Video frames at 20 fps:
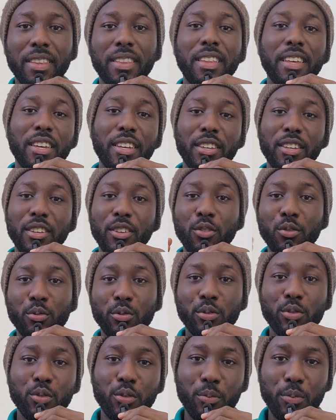Thank you
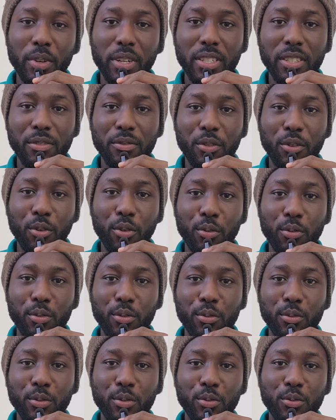so much for all
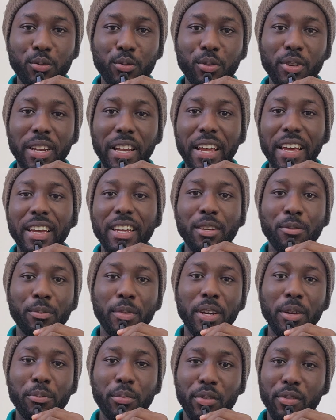those who liked
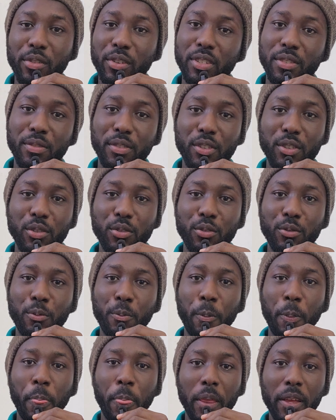my previous
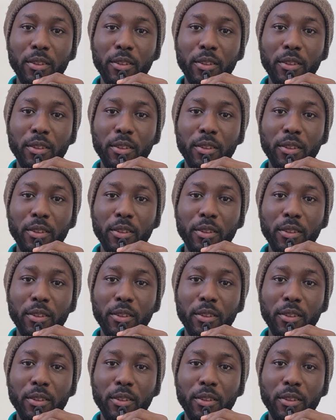video,